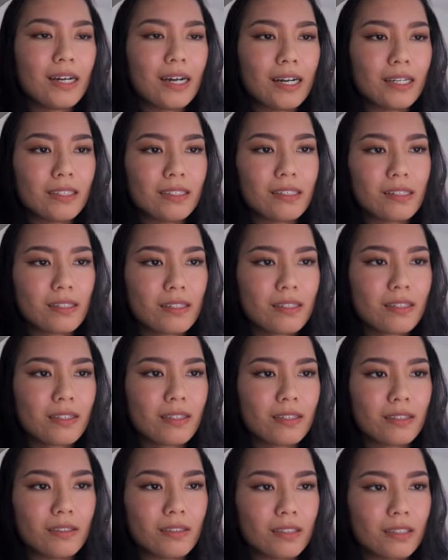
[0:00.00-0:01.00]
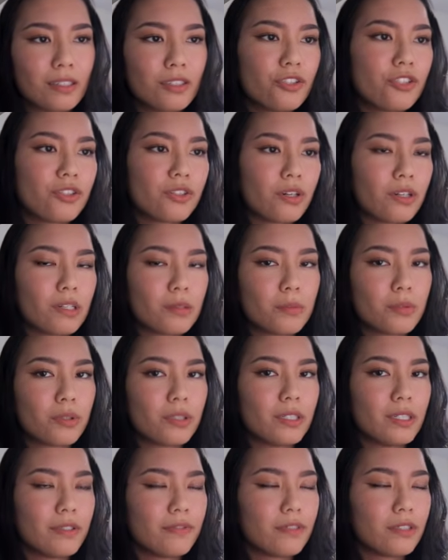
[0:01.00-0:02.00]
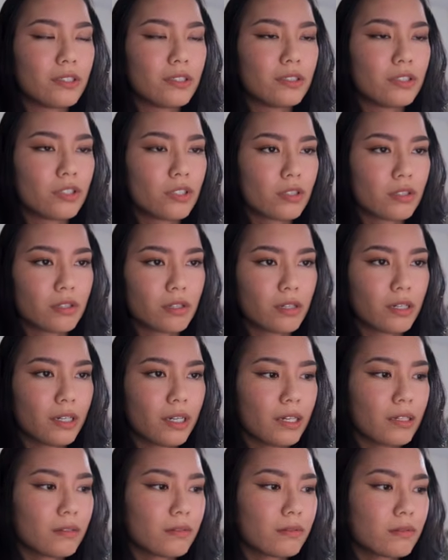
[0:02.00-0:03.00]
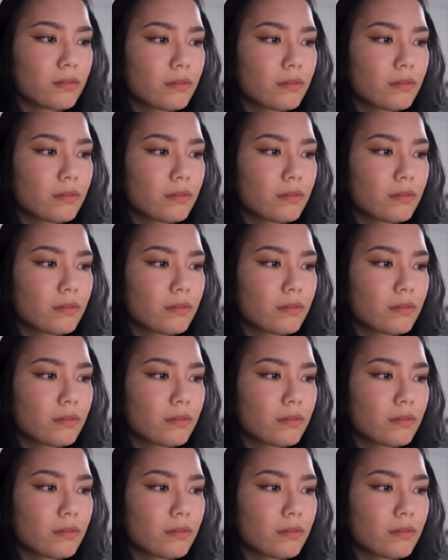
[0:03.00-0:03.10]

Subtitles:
I think it's still a good starting point if you're just starting out.